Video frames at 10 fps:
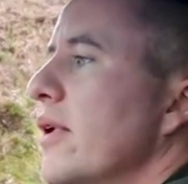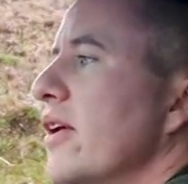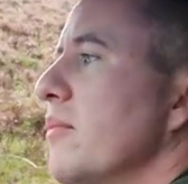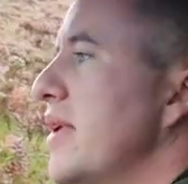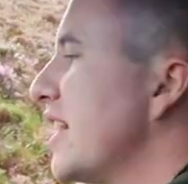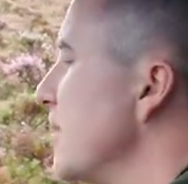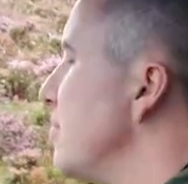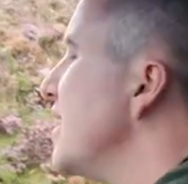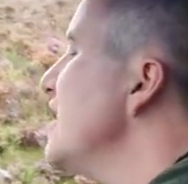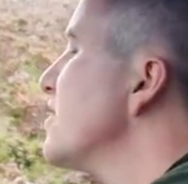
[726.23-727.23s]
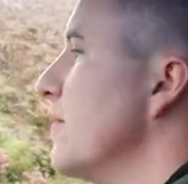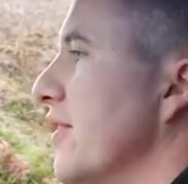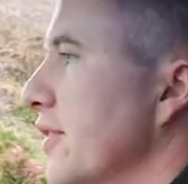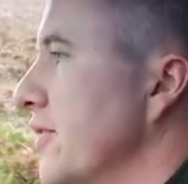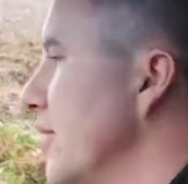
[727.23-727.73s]
without making peace
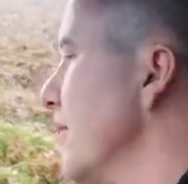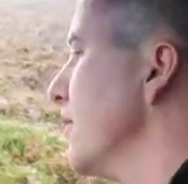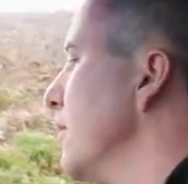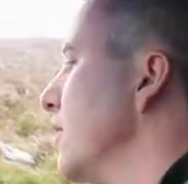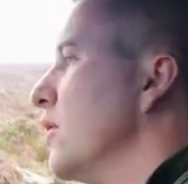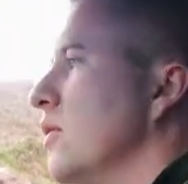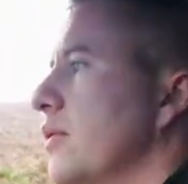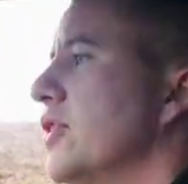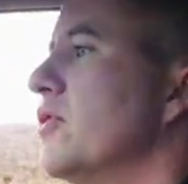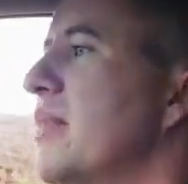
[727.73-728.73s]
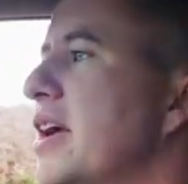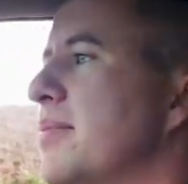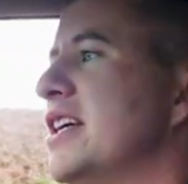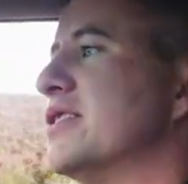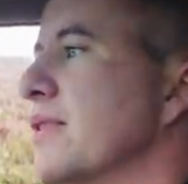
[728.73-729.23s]
with it. We don't
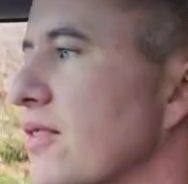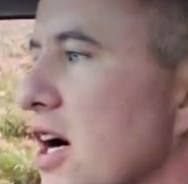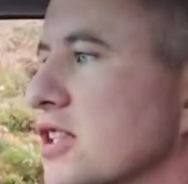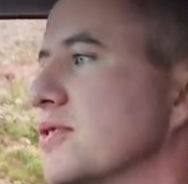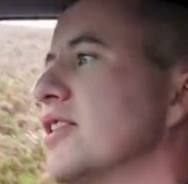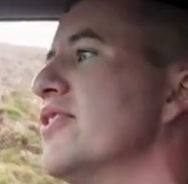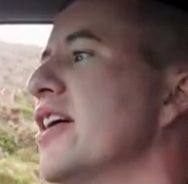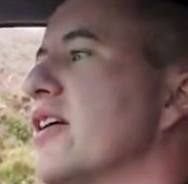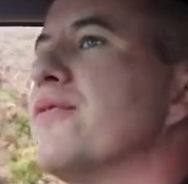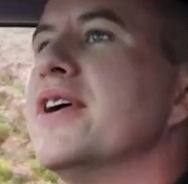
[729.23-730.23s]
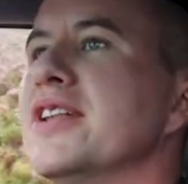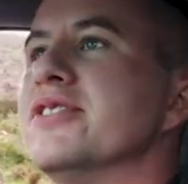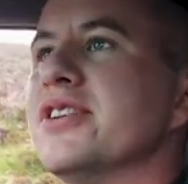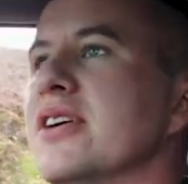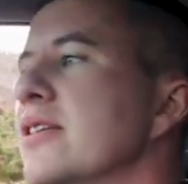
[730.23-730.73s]
make peace with rocks, they're not our
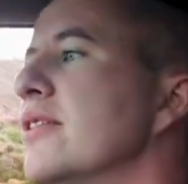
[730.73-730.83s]
friends.